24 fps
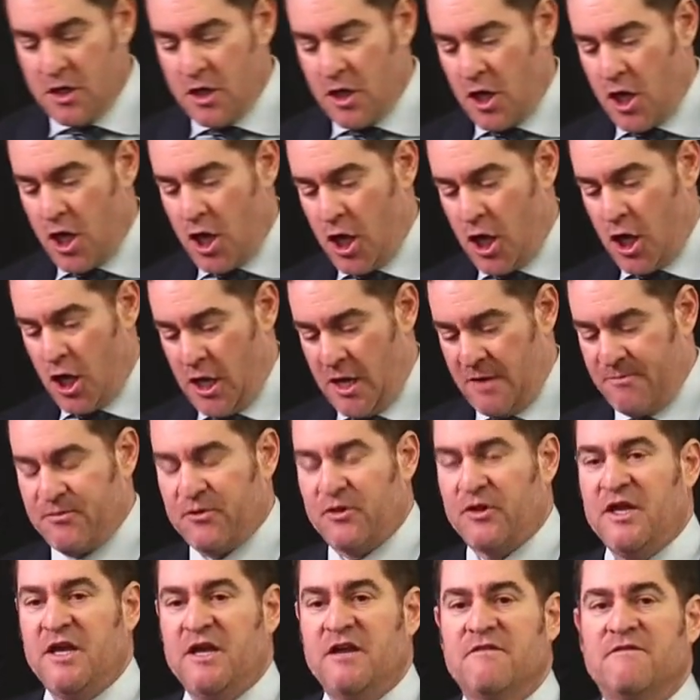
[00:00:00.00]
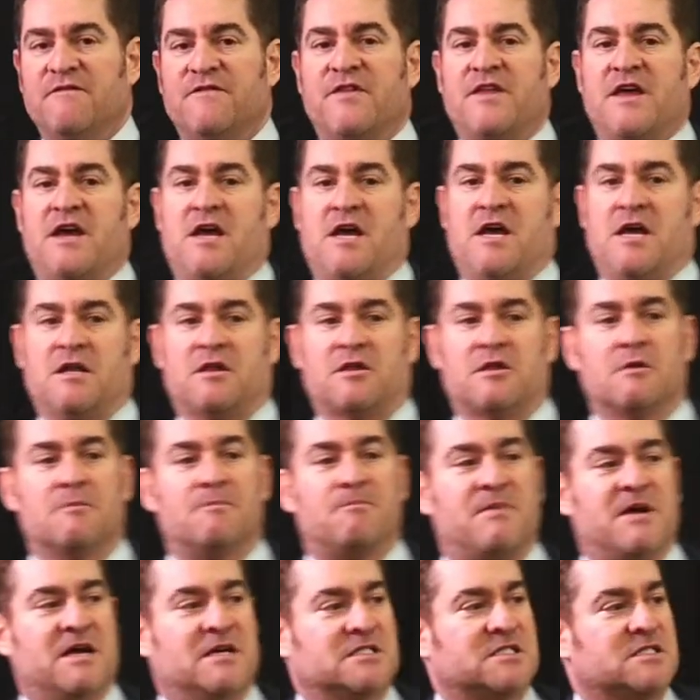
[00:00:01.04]
Uh, I believe that the
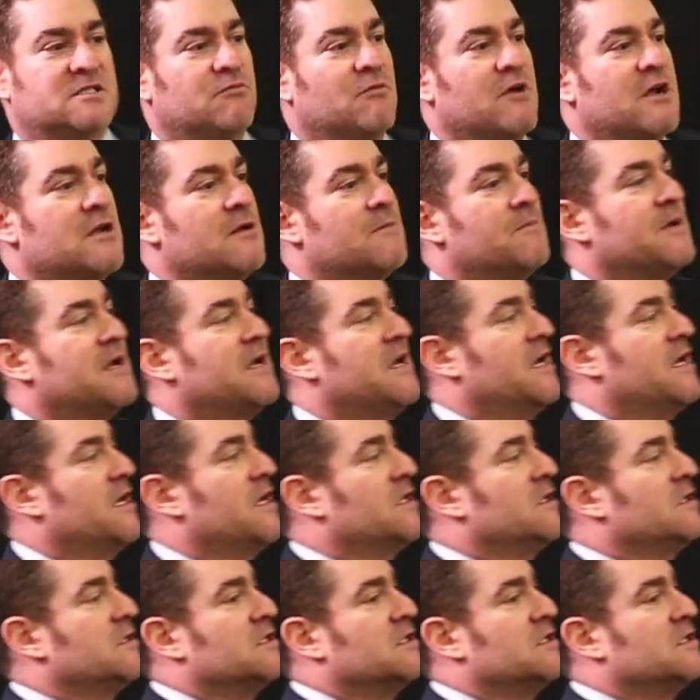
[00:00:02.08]
best way to begin